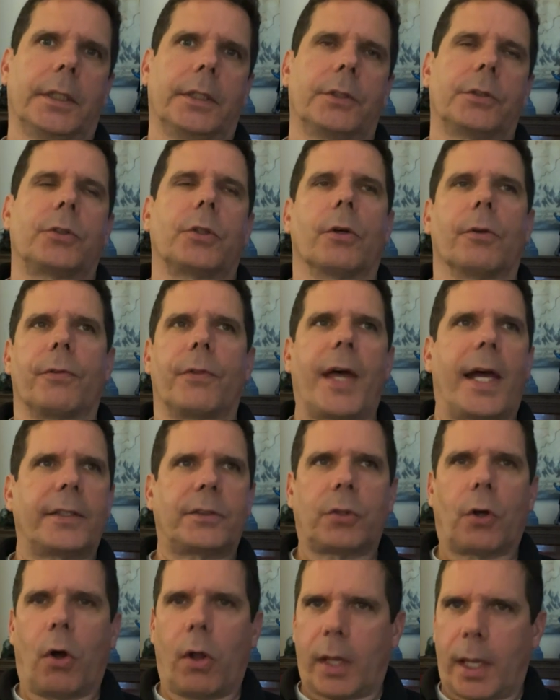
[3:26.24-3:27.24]
So
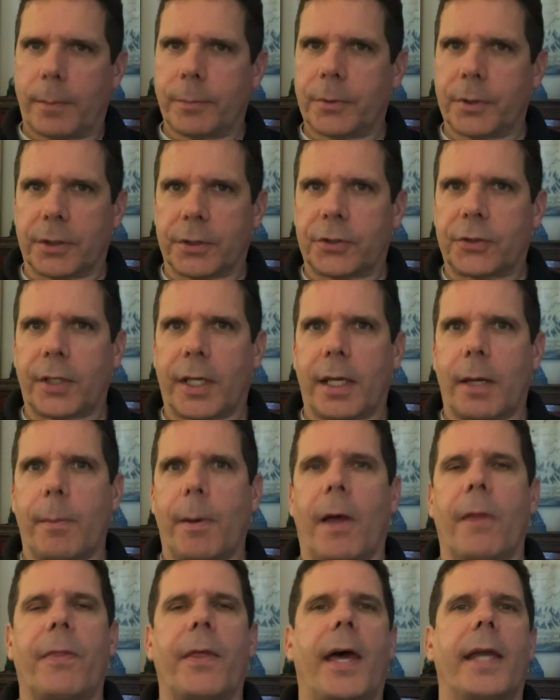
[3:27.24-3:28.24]
that's all I'm going to say
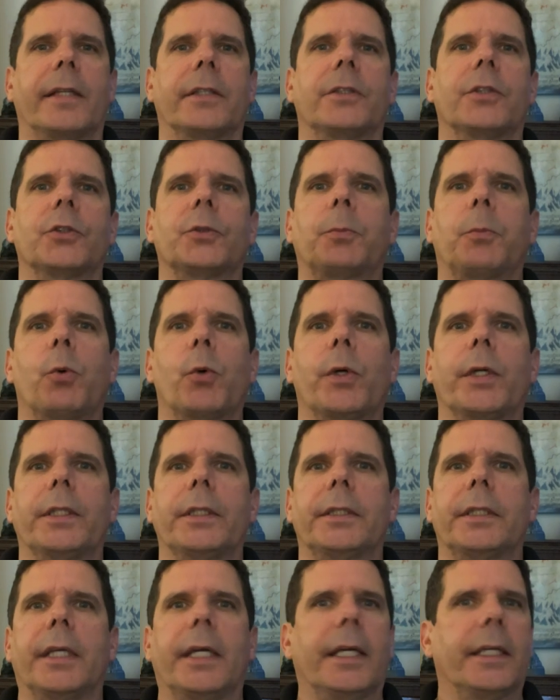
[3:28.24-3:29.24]
about that at this point.